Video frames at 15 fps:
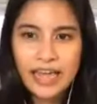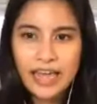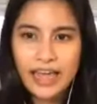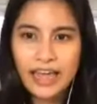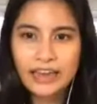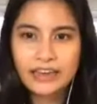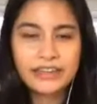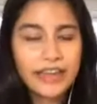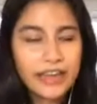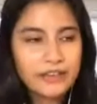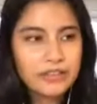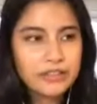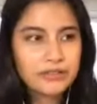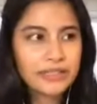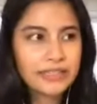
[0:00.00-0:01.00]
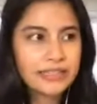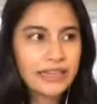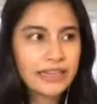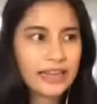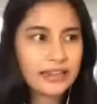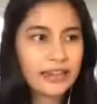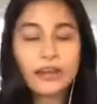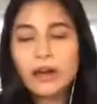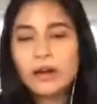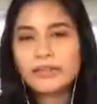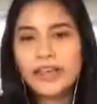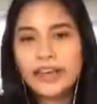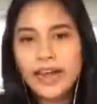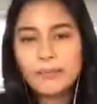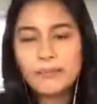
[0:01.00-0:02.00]
And Yann was really saying like, oh,
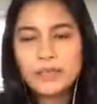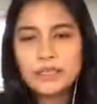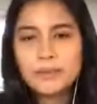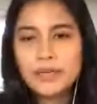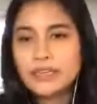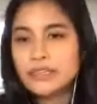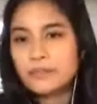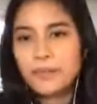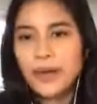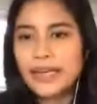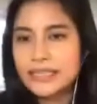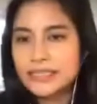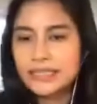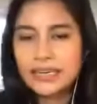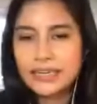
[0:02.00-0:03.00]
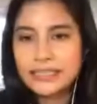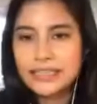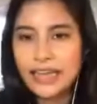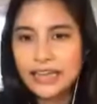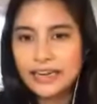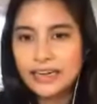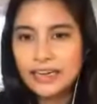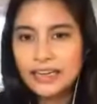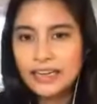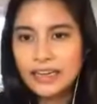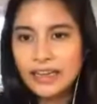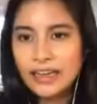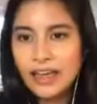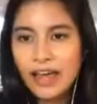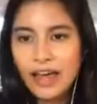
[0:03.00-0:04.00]
that happens because of biased data set
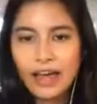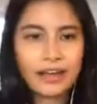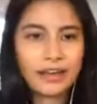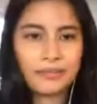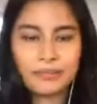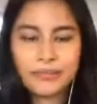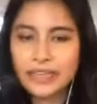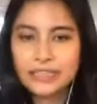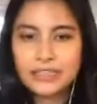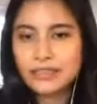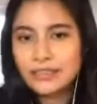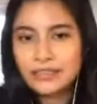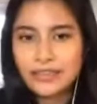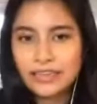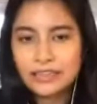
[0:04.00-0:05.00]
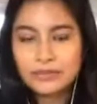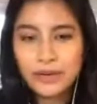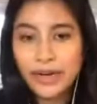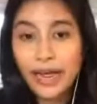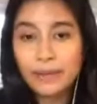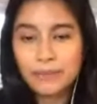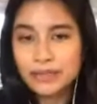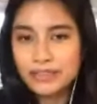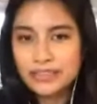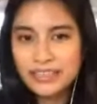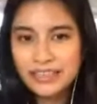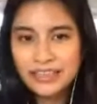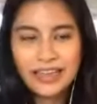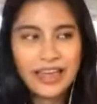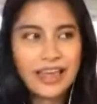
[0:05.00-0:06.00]
um, that's that's what happens.
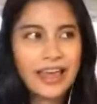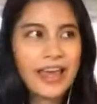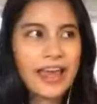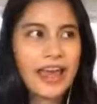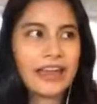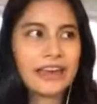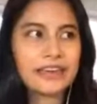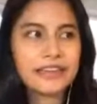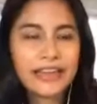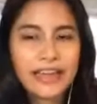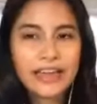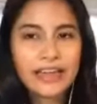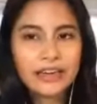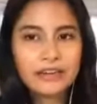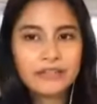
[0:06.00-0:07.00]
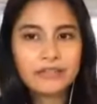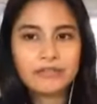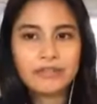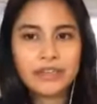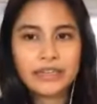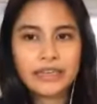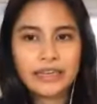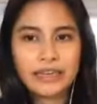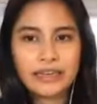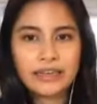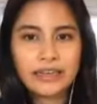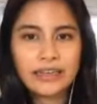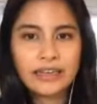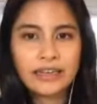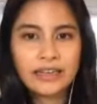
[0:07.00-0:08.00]
And Yann really
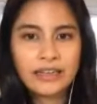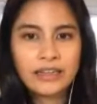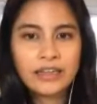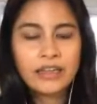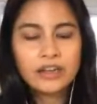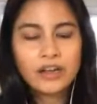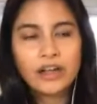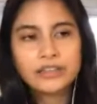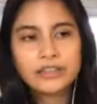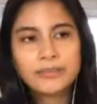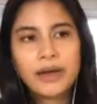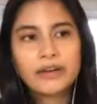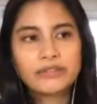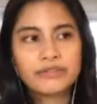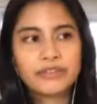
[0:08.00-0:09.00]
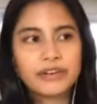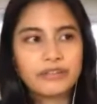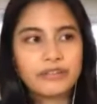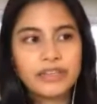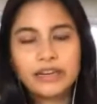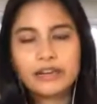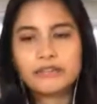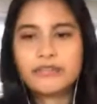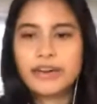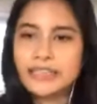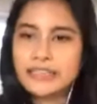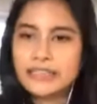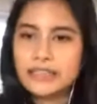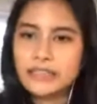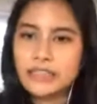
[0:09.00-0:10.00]
called him out for really
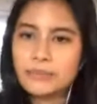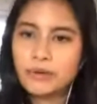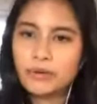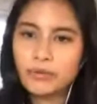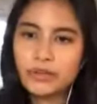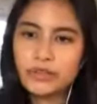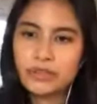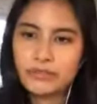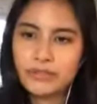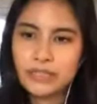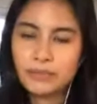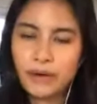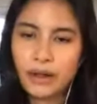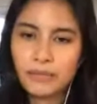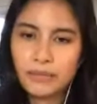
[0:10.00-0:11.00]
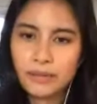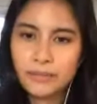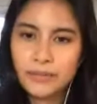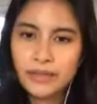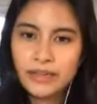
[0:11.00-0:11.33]
erasing the deeper roots of this problem.